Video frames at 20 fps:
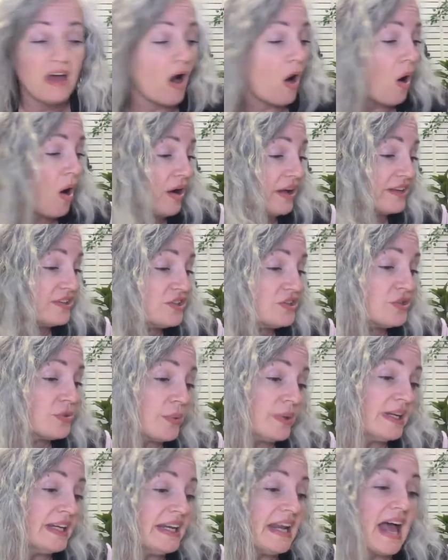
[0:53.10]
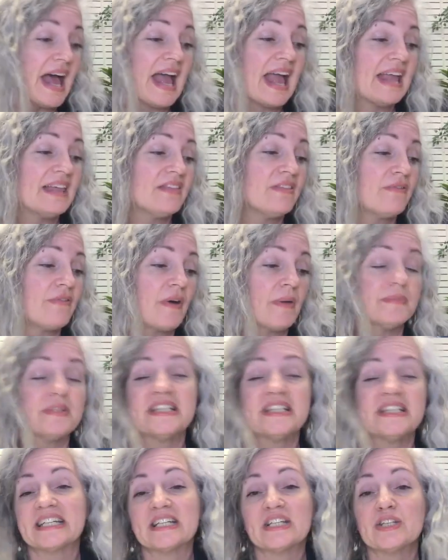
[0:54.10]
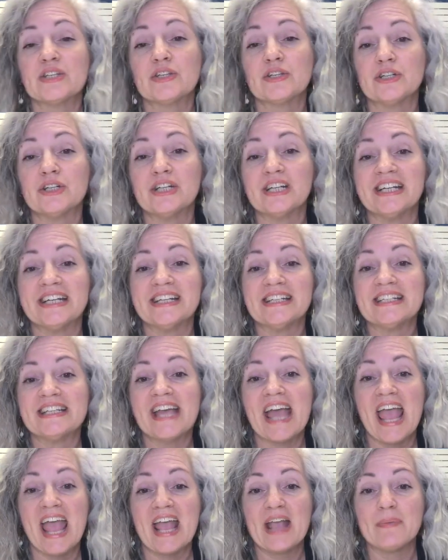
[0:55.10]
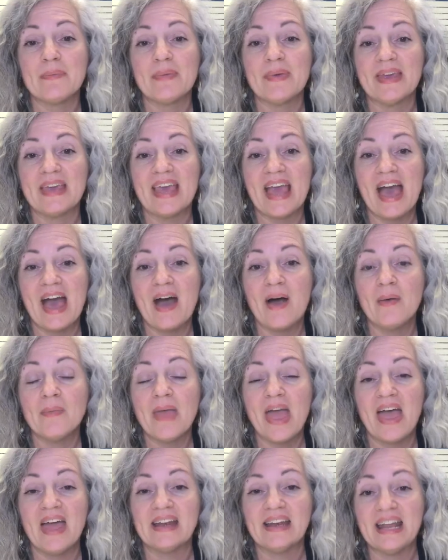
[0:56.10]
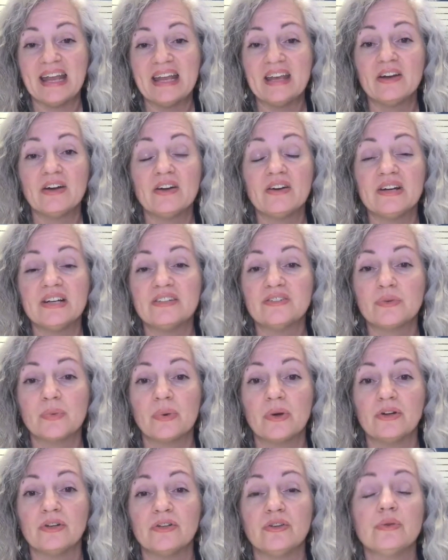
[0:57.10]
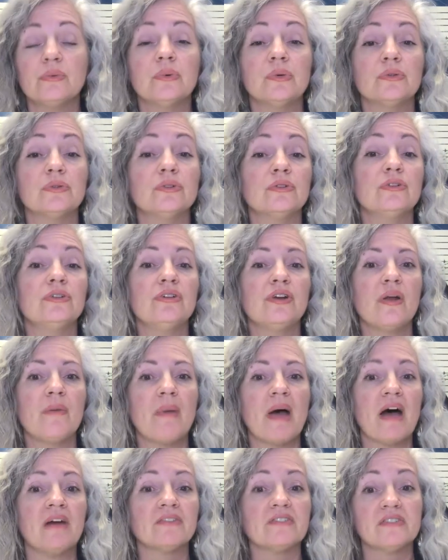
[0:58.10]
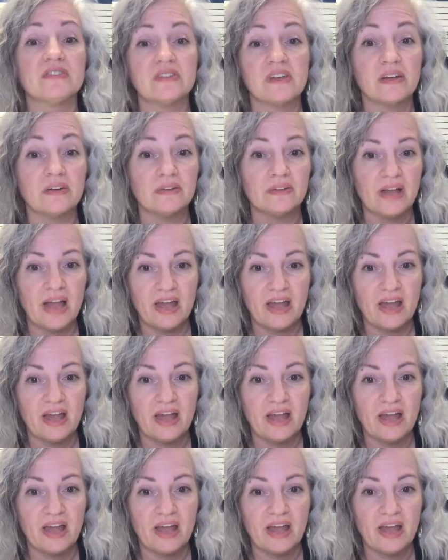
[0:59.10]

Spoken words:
August 29th from 6:30 to 8 p.m. And here is where you will learn about subtle